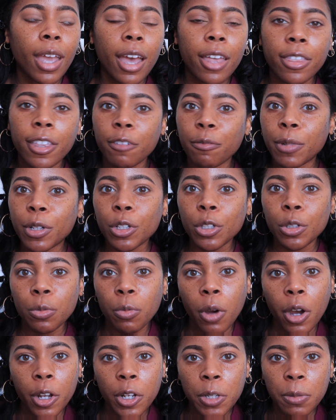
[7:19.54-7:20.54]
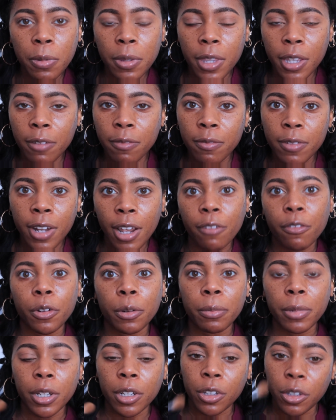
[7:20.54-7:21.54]
they've been swatched but they've never
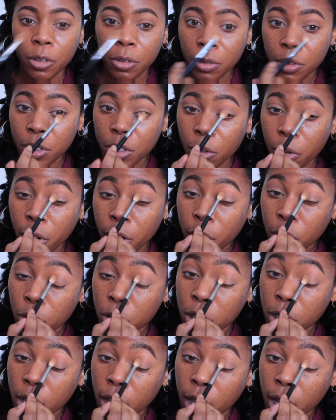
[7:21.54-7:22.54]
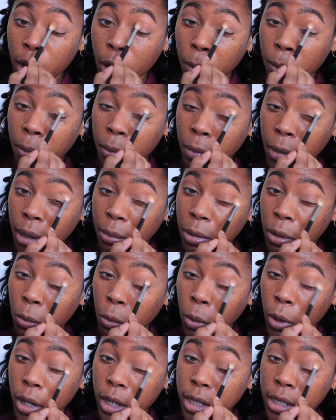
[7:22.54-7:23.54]
been used, or I use it like maybe
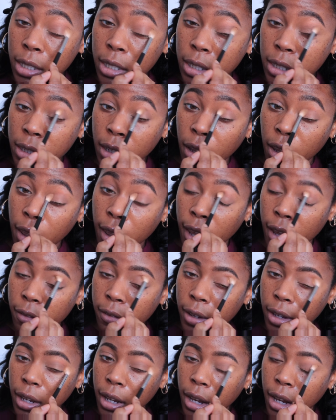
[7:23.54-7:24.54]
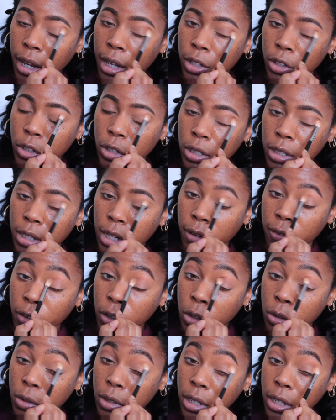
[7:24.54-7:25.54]
once, love it, and just never
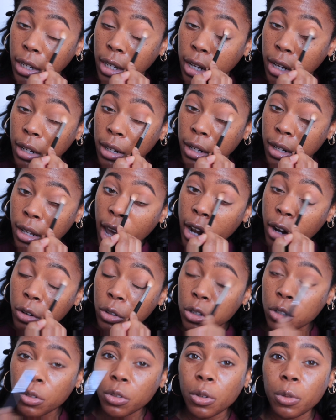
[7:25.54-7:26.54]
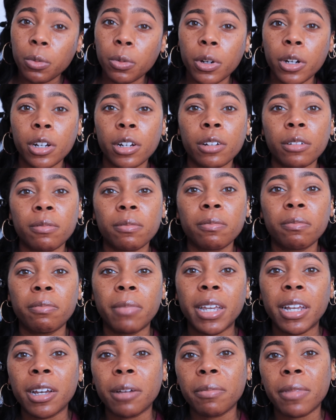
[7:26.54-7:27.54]
use it again. And I also don't wear
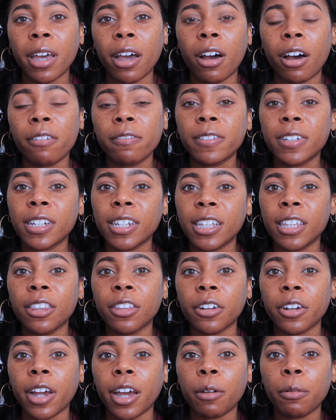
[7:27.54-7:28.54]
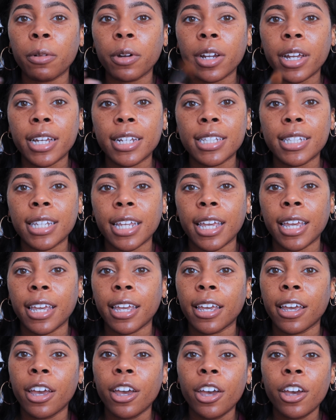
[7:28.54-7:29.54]
makeup that often either. I work as
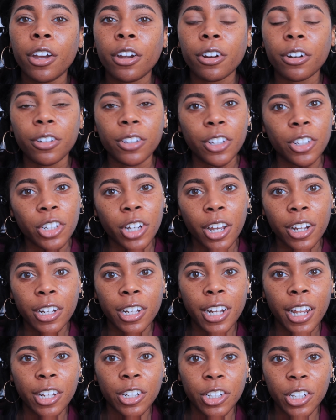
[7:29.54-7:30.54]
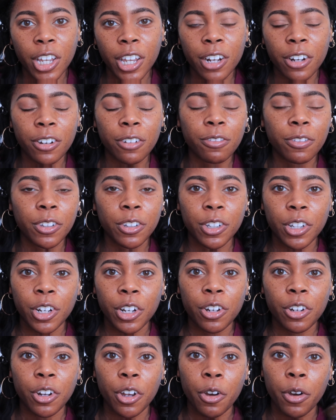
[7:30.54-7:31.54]
a early childhood educator. If you
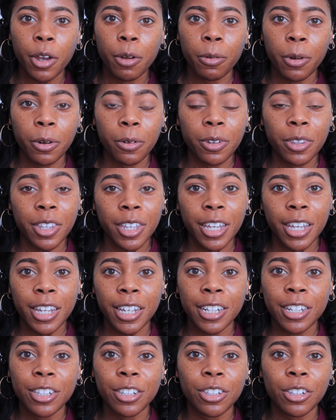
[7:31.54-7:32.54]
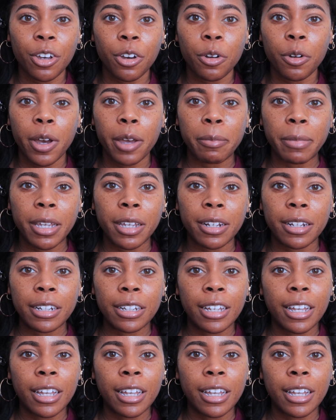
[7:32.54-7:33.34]
didn't know, I work with kids, so I mean